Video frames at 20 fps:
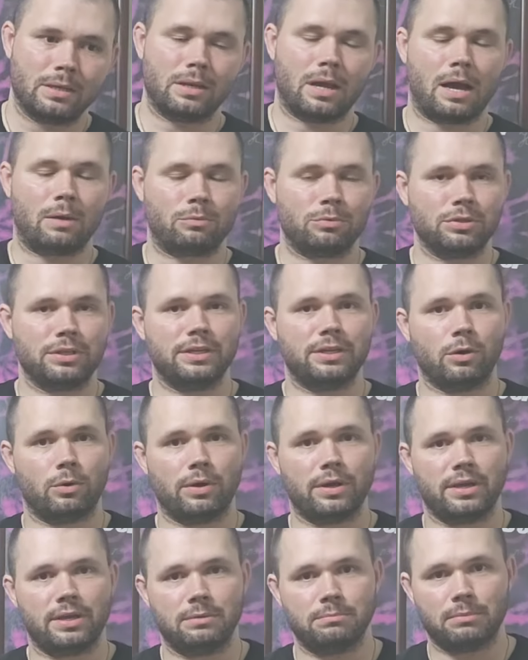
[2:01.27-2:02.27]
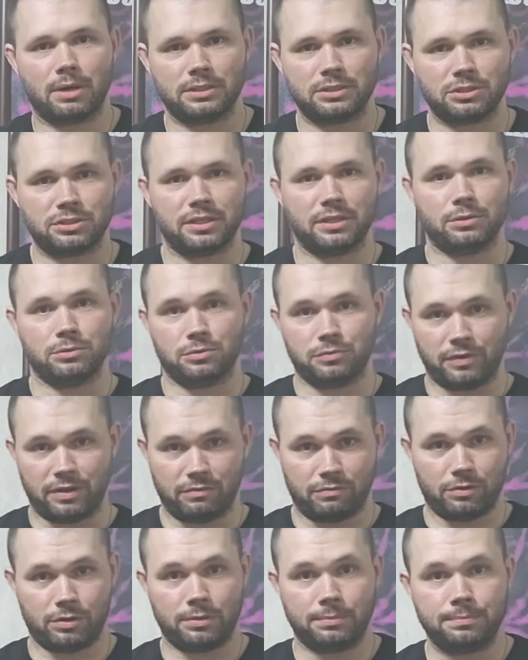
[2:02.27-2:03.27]
not really going in Matyushenko's
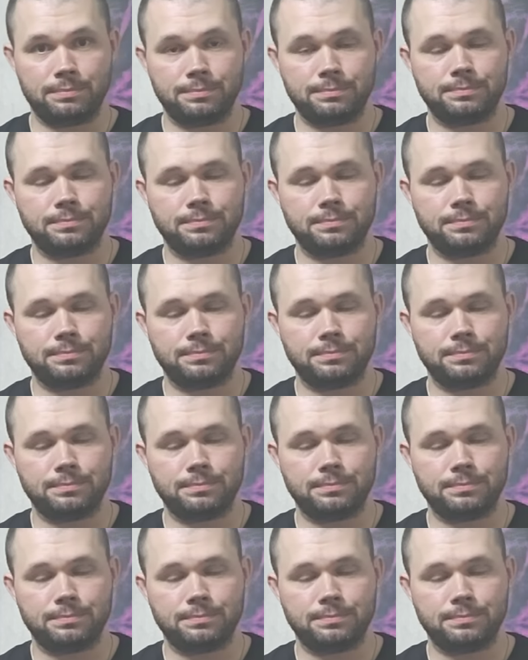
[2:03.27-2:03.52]
favor.